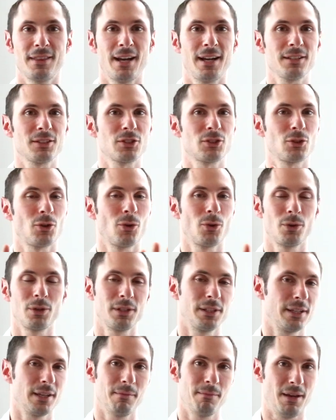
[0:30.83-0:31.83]
That's
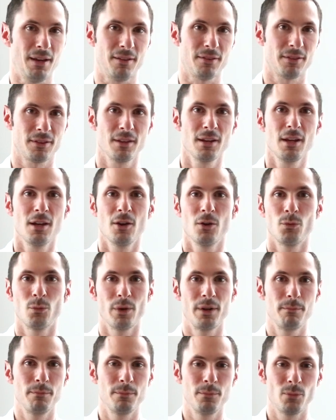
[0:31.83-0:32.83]
totally a myth.
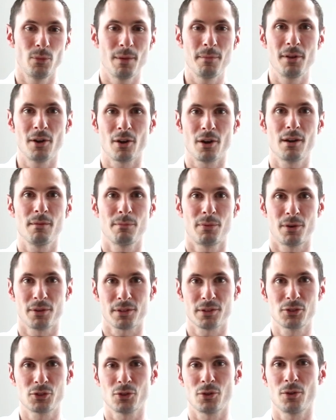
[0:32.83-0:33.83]
When women are on
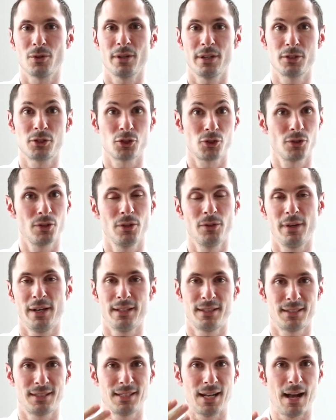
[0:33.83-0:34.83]
birth control, it's true.
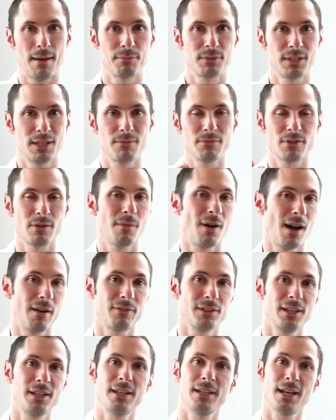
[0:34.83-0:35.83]
It stops them from
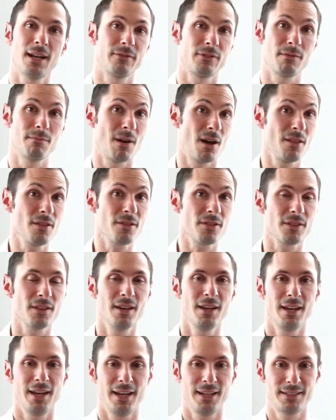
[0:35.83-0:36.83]
ovulating every month.
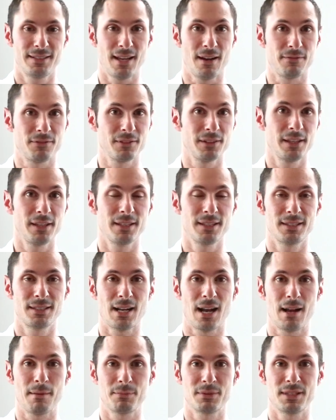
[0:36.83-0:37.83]
It definitely
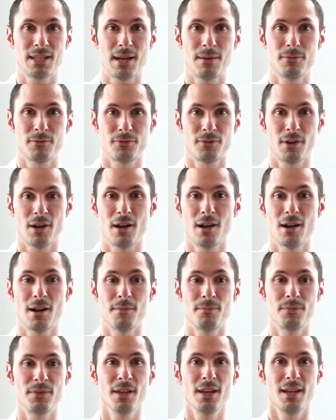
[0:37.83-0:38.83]
stops them
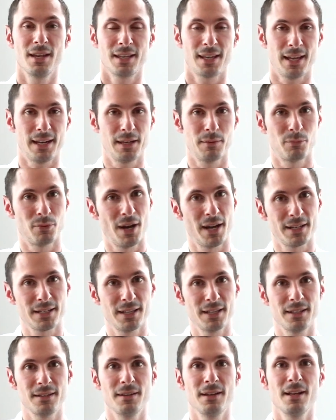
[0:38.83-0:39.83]
from getting
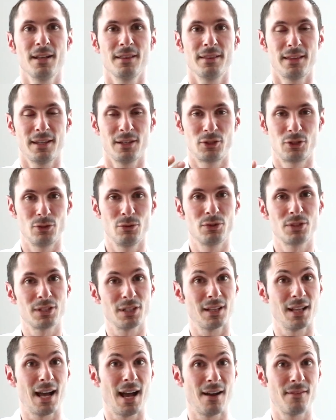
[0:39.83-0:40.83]
pregnant. They do
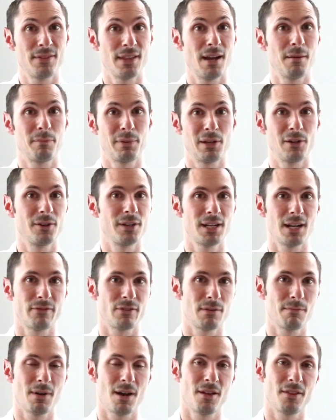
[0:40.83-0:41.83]
still have that period
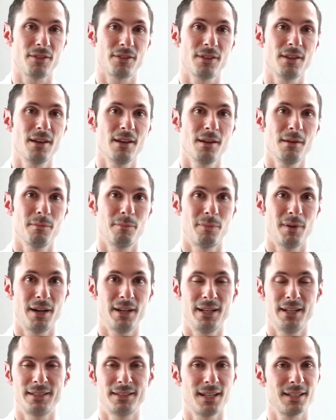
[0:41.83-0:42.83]
every month,
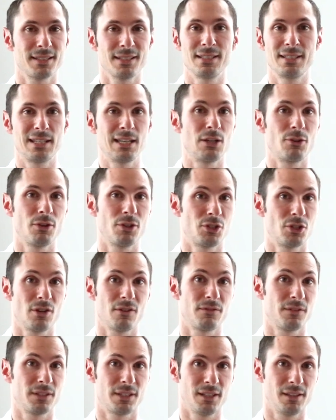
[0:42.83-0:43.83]
but it doesn't decrease
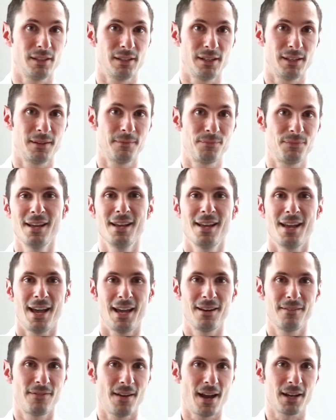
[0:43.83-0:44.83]
your fertility.
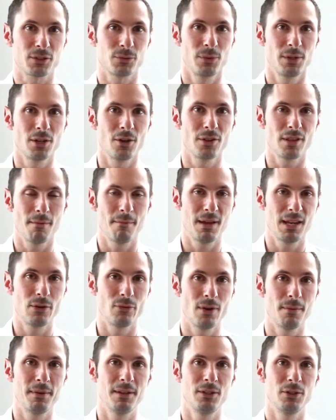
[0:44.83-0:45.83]
And in fact, we know that many
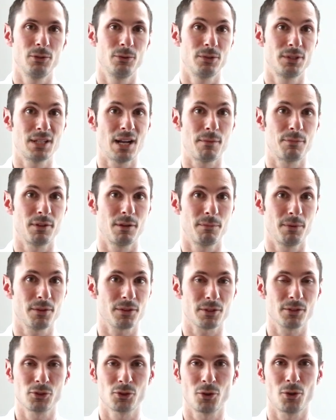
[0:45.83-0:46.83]
women who stop their
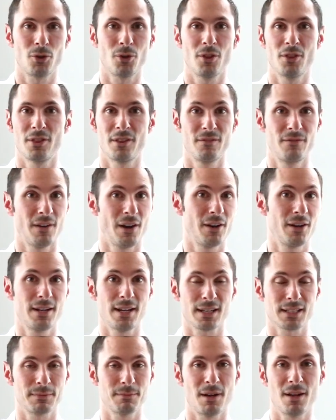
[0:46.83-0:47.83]
birth control, the very
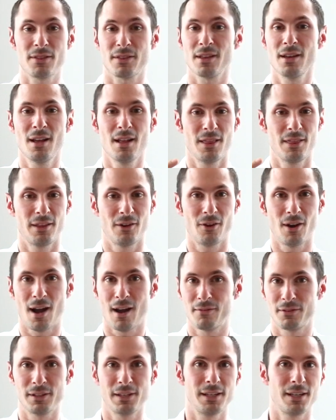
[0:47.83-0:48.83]
next month, they're
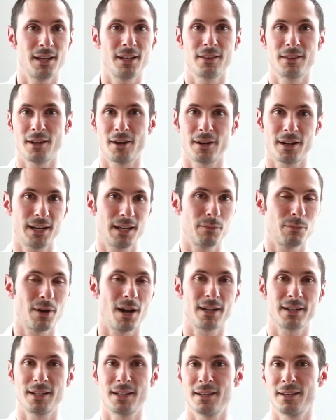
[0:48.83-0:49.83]
ovulating, they're getting
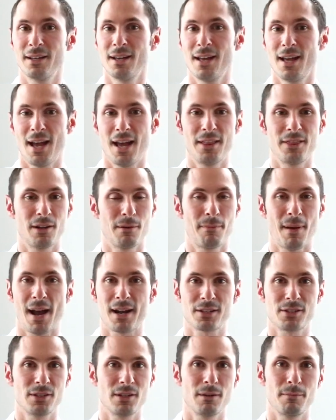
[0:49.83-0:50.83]
pregnant, and they're
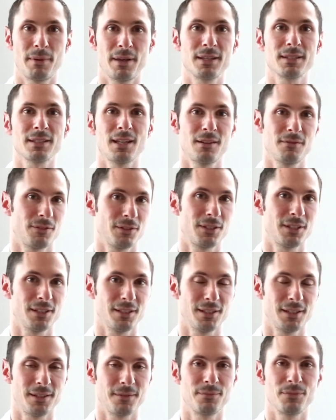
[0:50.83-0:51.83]
back to their baseline
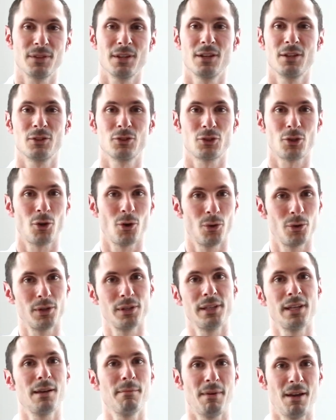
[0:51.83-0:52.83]
fertility.
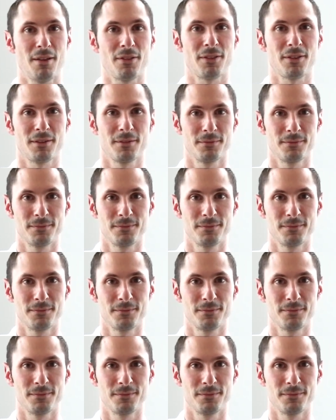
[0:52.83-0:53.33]
Totally a myth.